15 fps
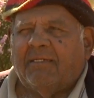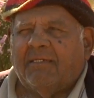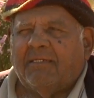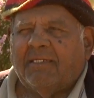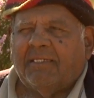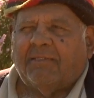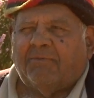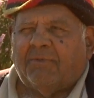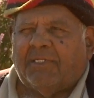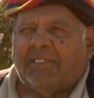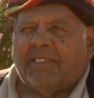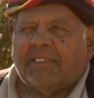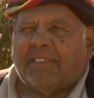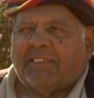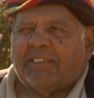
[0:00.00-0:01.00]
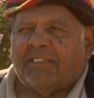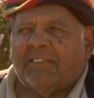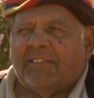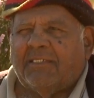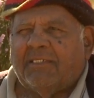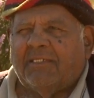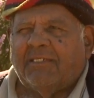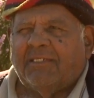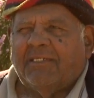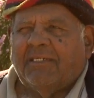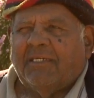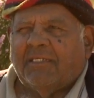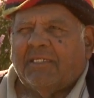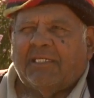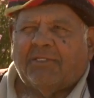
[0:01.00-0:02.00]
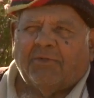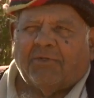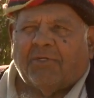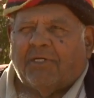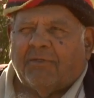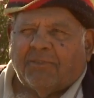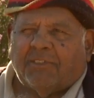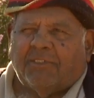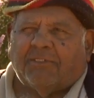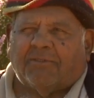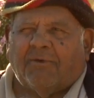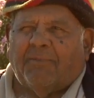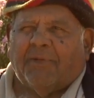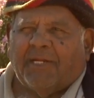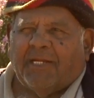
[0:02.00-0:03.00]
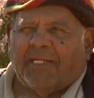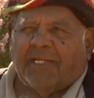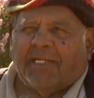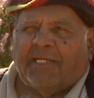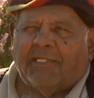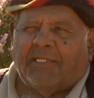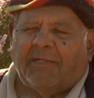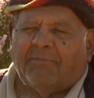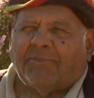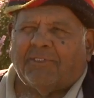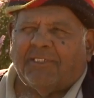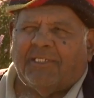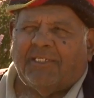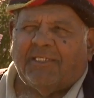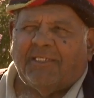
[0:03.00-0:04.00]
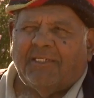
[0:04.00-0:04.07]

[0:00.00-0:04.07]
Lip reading: They said, why can't you? They thought I was discriminating against them, see?